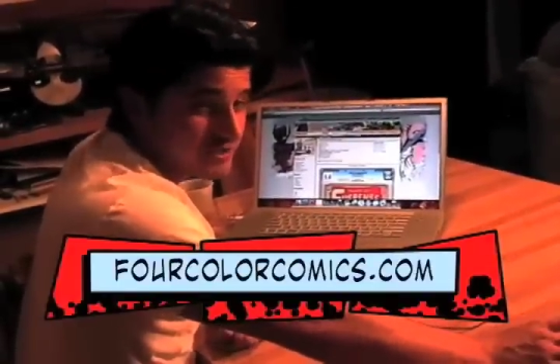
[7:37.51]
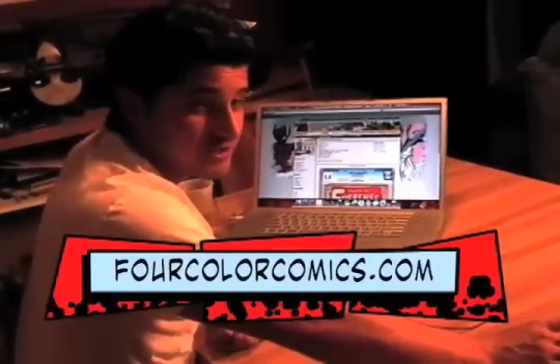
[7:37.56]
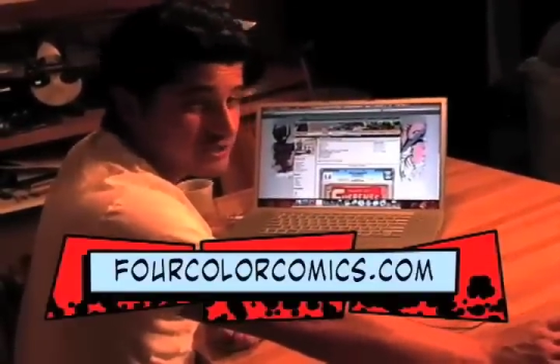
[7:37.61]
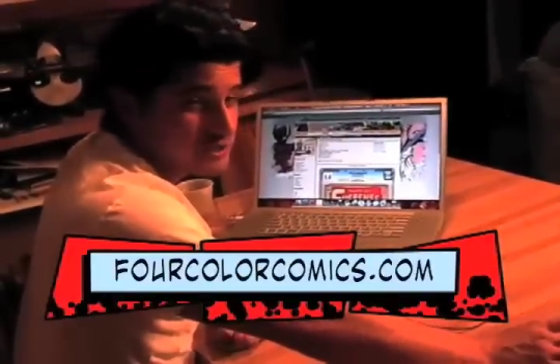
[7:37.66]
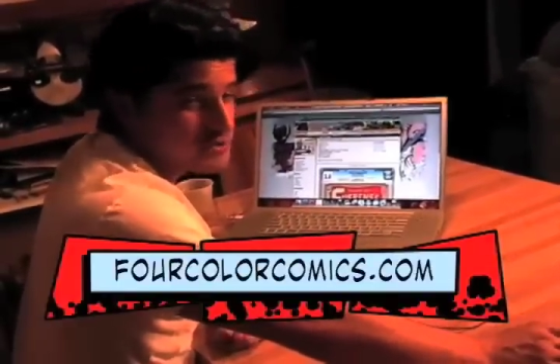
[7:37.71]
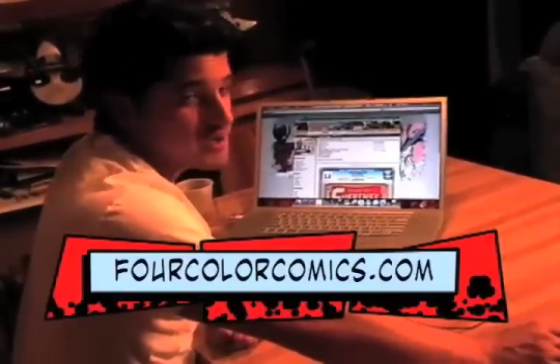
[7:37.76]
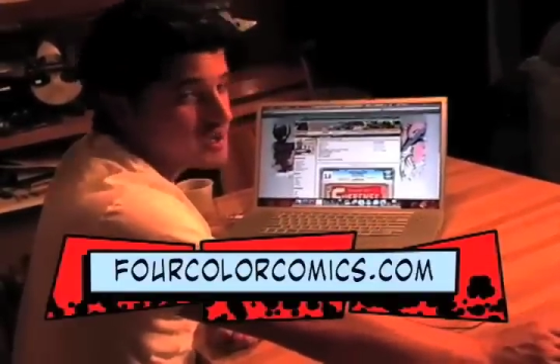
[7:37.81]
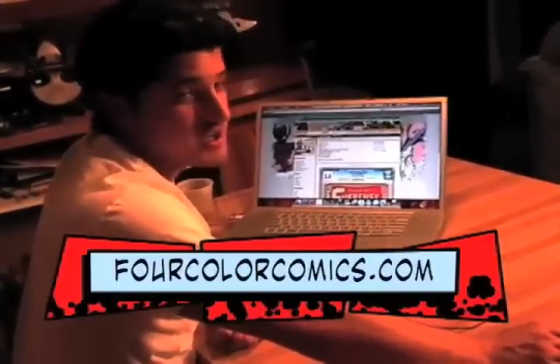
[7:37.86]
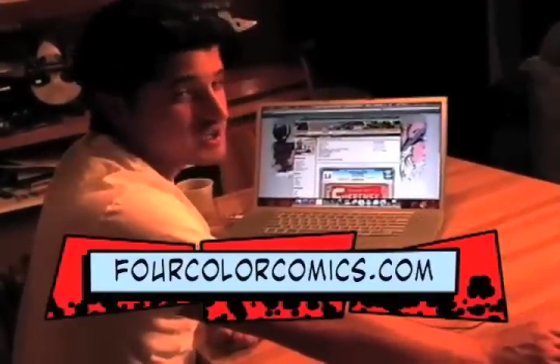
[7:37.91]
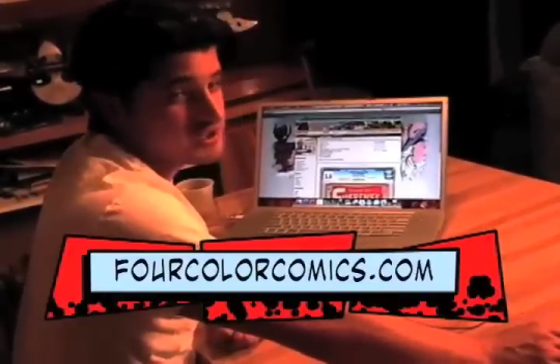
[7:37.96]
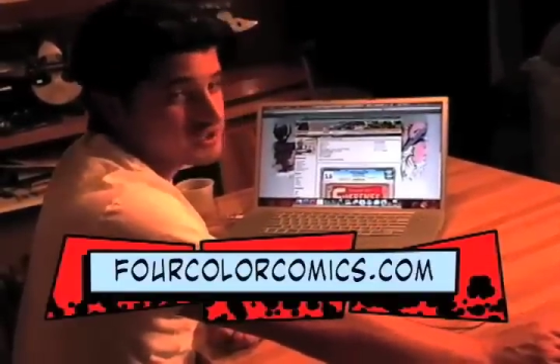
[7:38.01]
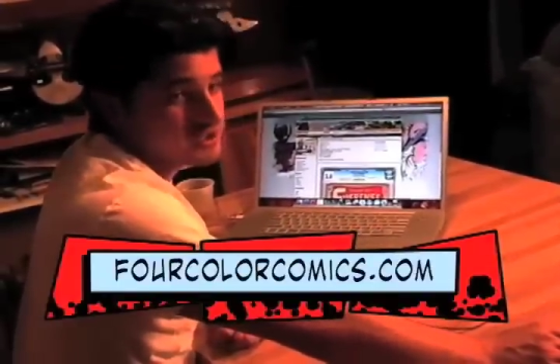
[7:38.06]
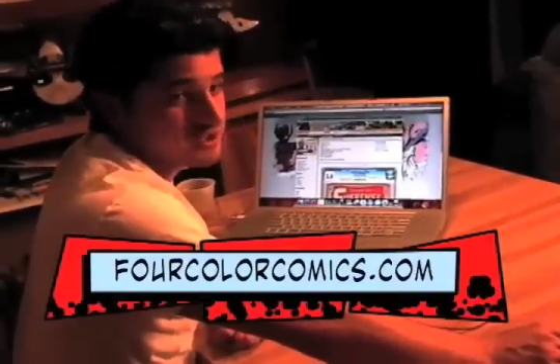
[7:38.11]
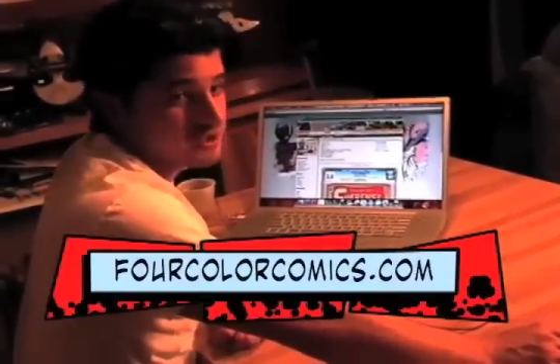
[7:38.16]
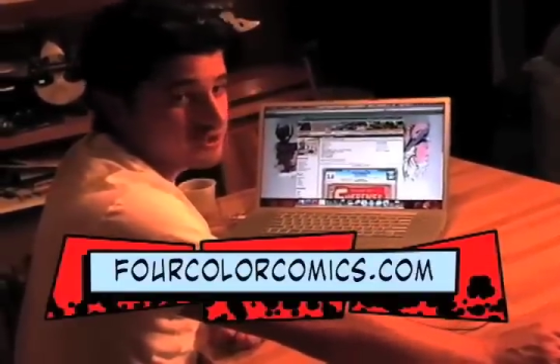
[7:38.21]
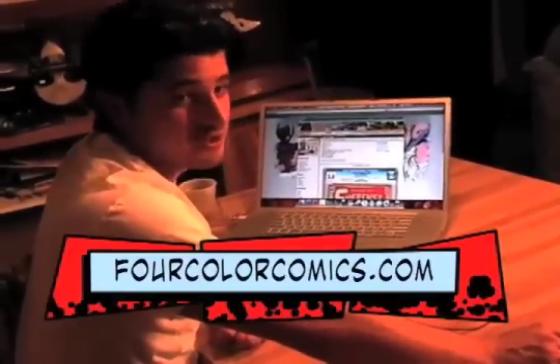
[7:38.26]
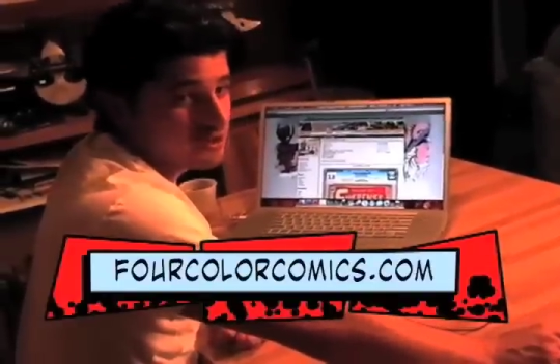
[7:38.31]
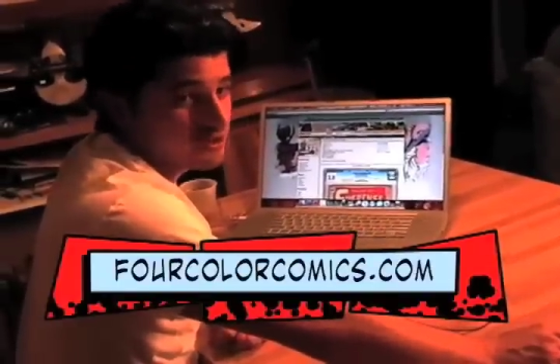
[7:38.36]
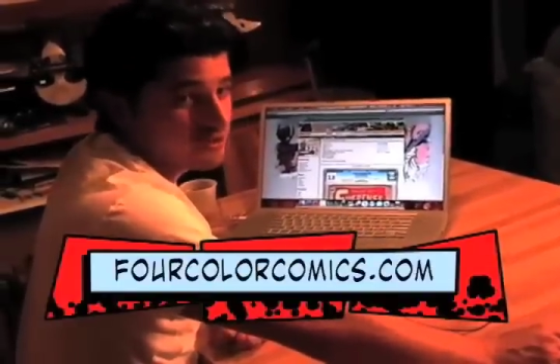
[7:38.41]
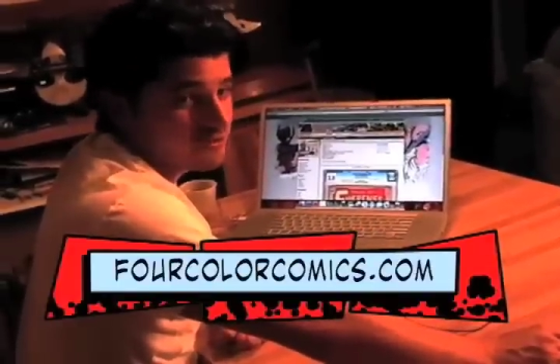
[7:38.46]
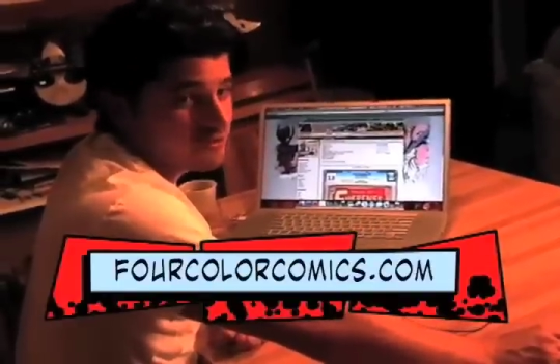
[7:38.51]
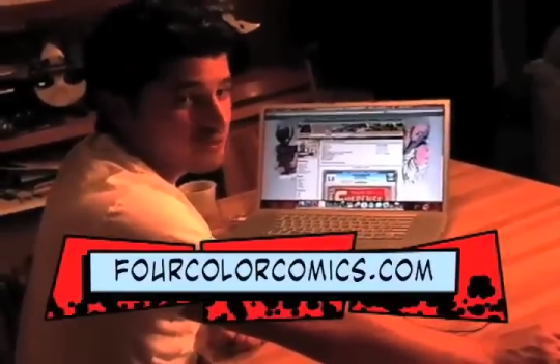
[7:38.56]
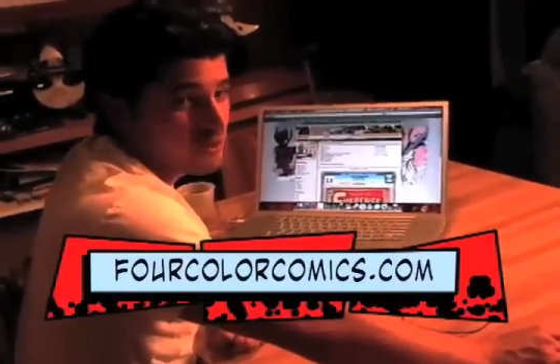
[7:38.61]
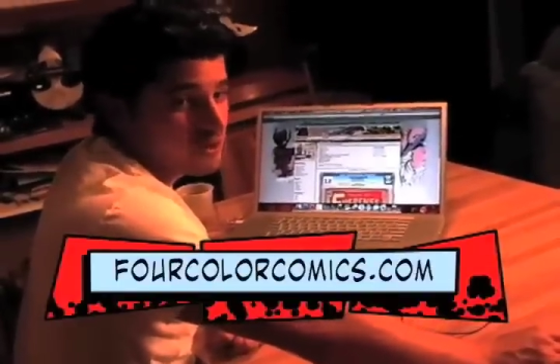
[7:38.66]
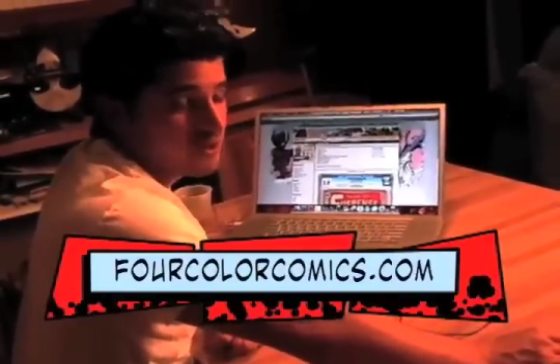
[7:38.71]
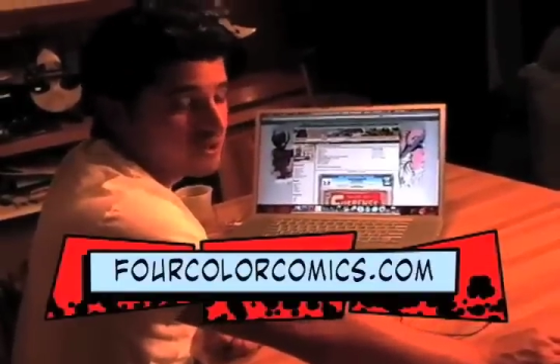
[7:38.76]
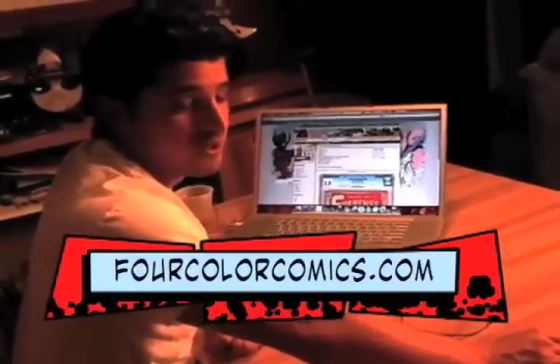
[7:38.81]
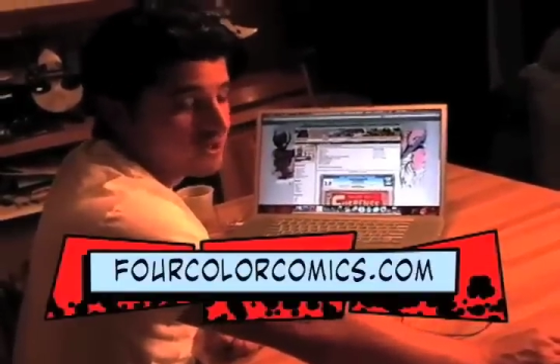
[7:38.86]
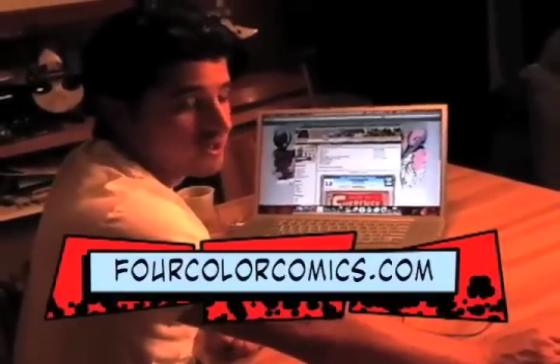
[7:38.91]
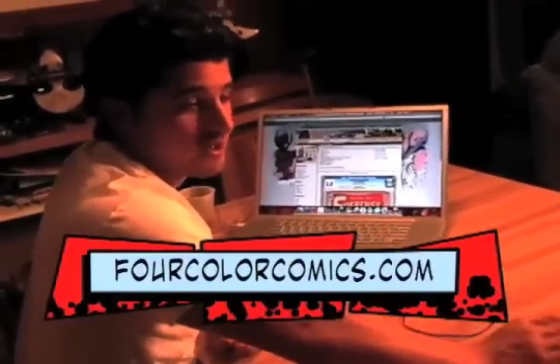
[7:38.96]
that you guys are going to look
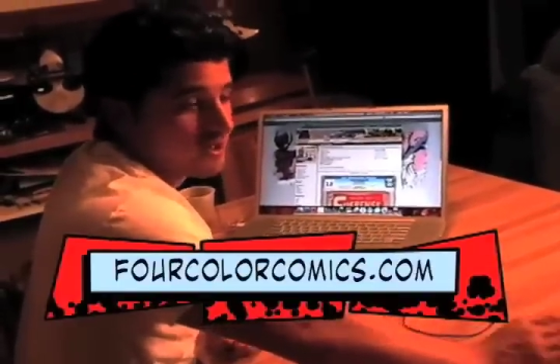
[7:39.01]
for.